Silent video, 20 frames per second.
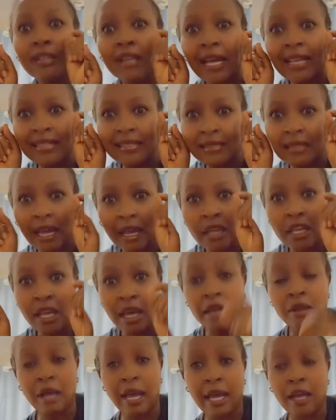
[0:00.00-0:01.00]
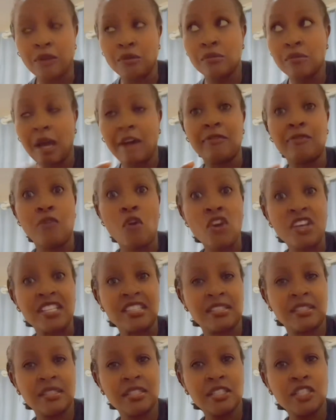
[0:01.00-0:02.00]
a, a, a, a
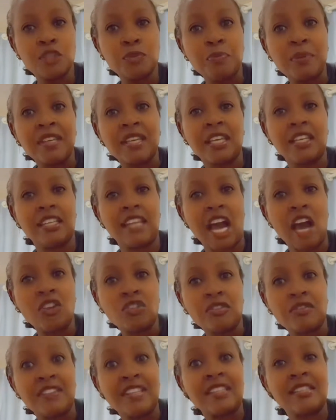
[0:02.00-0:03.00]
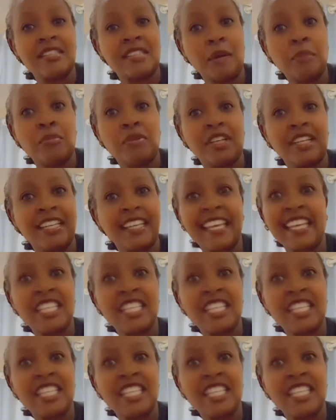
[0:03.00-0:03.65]
voice speaking out of this somebody.